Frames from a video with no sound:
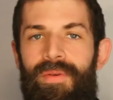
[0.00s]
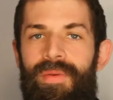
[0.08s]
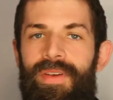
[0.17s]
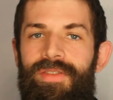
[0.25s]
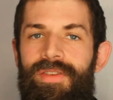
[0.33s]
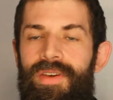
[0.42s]
when
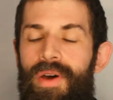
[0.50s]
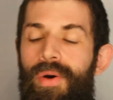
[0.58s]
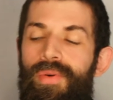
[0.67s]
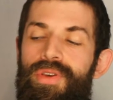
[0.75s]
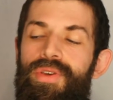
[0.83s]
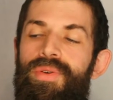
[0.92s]
we see
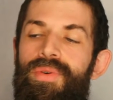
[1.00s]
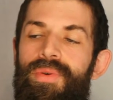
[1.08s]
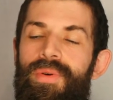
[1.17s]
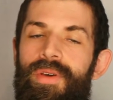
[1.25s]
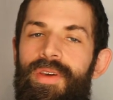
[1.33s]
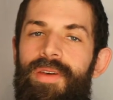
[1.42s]

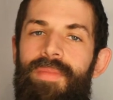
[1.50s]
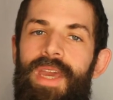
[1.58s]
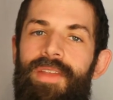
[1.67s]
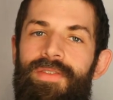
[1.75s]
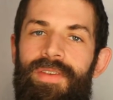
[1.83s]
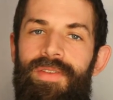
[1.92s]
OU, it
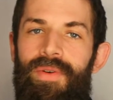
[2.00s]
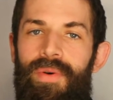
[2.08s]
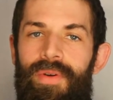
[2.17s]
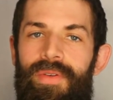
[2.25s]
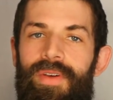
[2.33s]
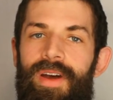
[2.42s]
means that the
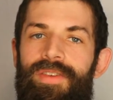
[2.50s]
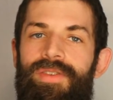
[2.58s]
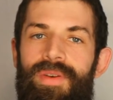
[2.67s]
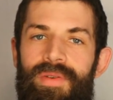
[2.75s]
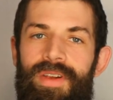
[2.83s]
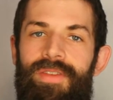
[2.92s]
Orthodox
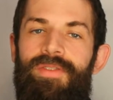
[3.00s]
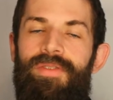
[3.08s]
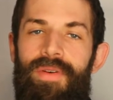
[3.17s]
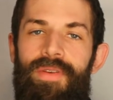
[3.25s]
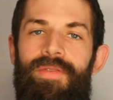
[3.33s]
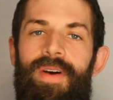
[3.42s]
Union
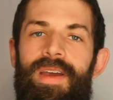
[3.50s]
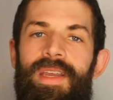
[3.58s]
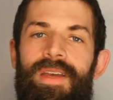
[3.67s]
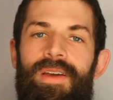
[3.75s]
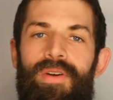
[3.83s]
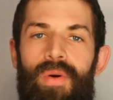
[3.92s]
certified
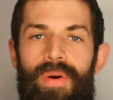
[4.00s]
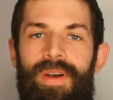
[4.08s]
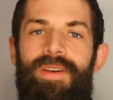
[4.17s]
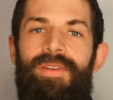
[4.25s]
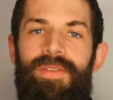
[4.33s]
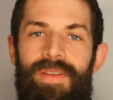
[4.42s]
it
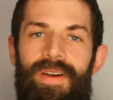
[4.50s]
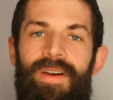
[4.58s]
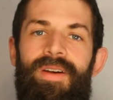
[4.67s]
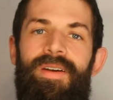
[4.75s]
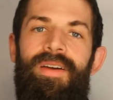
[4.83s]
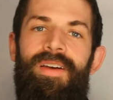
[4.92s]
according to
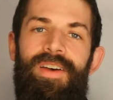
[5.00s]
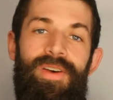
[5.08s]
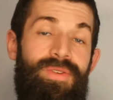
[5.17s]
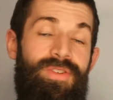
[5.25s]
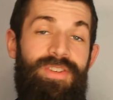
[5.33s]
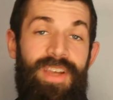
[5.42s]
their
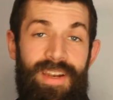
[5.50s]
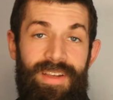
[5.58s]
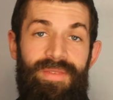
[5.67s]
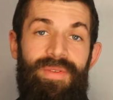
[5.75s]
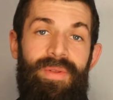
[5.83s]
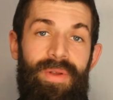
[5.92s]
understanding
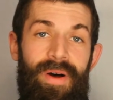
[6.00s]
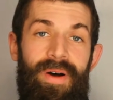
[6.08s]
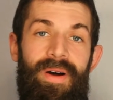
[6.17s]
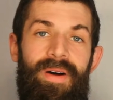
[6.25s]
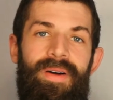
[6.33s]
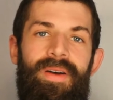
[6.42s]
of the
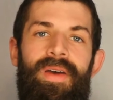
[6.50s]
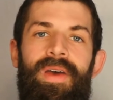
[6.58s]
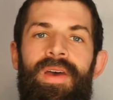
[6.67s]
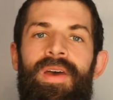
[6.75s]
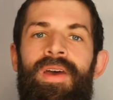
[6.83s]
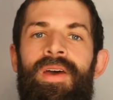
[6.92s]
law.
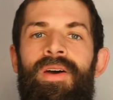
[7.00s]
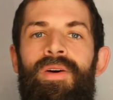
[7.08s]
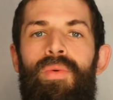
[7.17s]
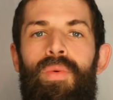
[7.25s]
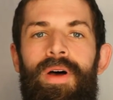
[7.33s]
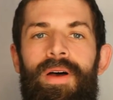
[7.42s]

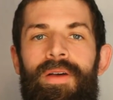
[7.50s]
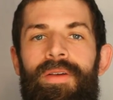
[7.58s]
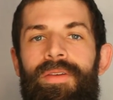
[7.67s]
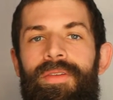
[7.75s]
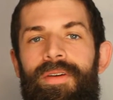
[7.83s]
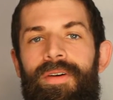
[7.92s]

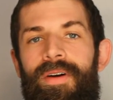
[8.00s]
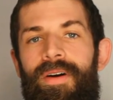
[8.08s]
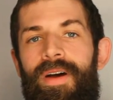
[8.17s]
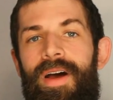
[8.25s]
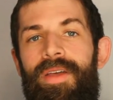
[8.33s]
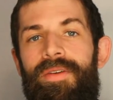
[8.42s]
Well, there
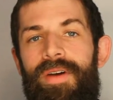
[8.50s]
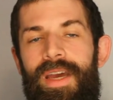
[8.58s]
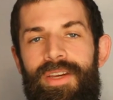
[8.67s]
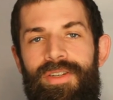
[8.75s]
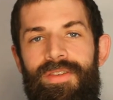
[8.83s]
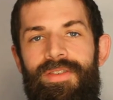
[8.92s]
are other
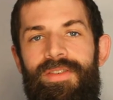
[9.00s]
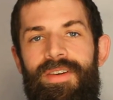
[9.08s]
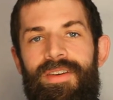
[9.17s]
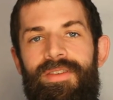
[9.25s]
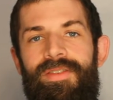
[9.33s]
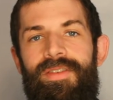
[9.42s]

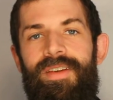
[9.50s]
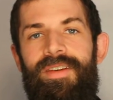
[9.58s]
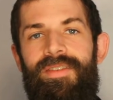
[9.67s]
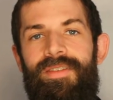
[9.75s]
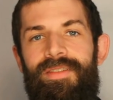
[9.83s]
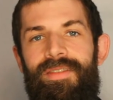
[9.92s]
agencies
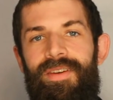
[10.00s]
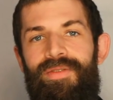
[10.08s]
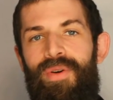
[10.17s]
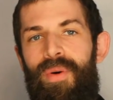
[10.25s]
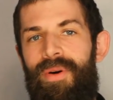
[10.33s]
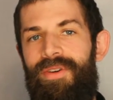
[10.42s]
that, of
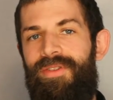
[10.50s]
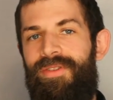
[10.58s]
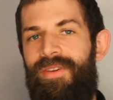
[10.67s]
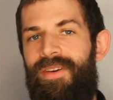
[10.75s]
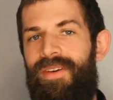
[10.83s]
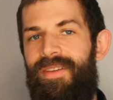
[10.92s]

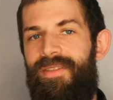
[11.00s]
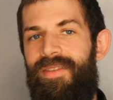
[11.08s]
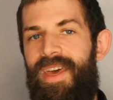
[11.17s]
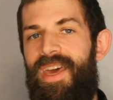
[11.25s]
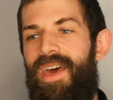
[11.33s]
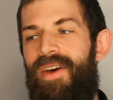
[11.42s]
course,
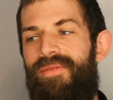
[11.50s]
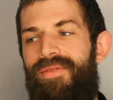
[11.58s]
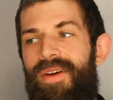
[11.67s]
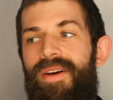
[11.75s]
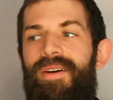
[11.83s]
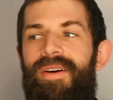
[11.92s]
they have
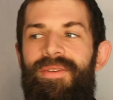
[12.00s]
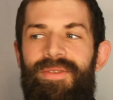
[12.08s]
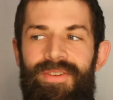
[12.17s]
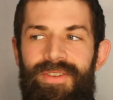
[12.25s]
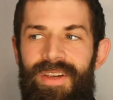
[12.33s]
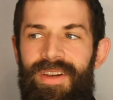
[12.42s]
their
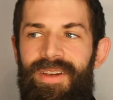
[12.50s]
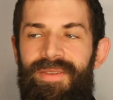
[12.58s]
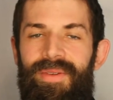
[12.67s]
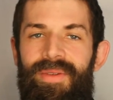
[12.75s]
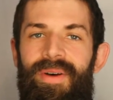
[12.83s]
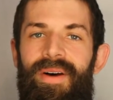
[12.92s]
understanding of
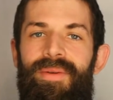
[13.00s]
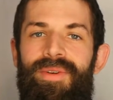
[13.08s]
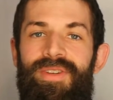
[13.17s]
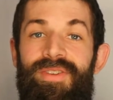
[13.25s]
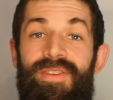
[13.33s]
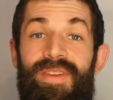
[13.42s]
the law,
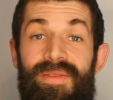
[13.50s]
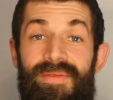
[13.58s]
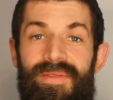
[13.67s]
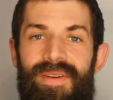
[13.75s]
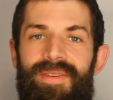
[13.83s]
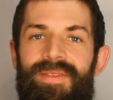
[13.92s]
which is
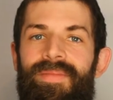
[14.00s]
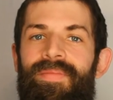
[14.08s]
different.